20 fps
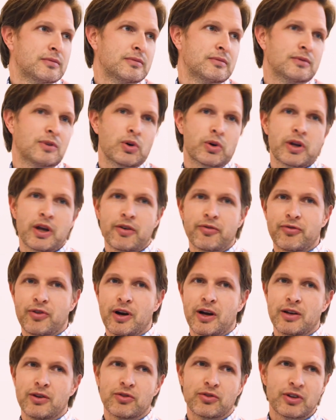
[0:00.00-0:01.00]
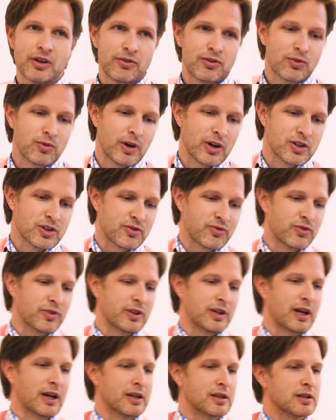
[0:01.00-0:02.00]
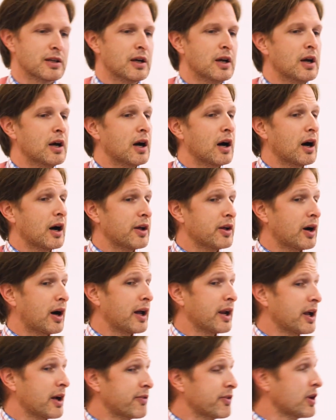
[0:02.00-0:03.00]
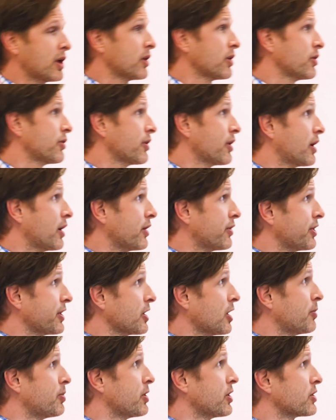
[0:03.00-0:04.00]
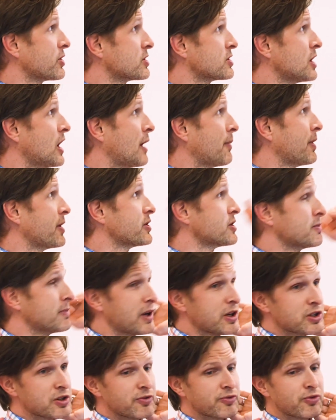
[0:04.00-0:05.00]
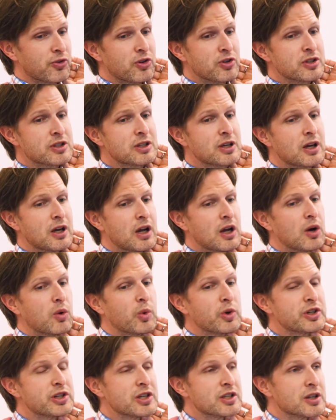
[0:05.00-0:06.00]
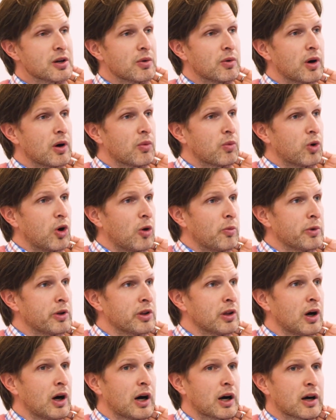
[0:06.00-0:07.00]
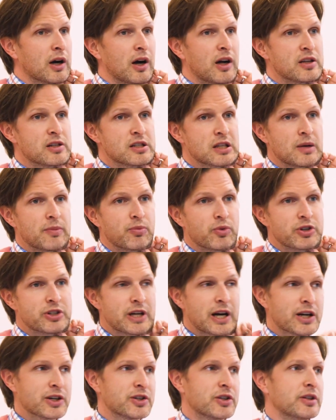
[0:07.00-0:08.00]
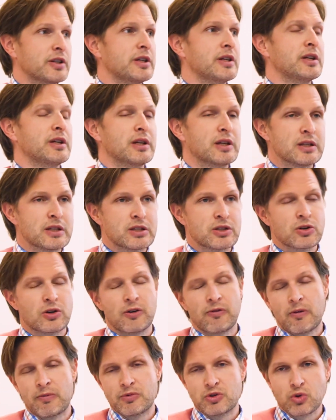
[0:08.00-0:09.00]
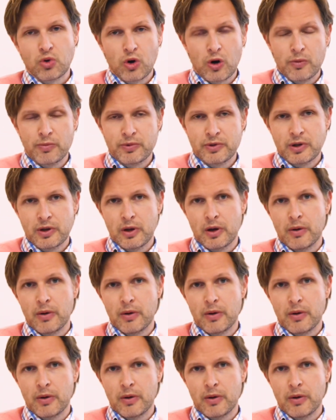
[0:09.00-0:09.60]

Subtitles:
Okay, fine. You'll save the questions for the end. I have another thing up here at the top I should mention first, which is a Roman law concept, which actually is sort of absorbed,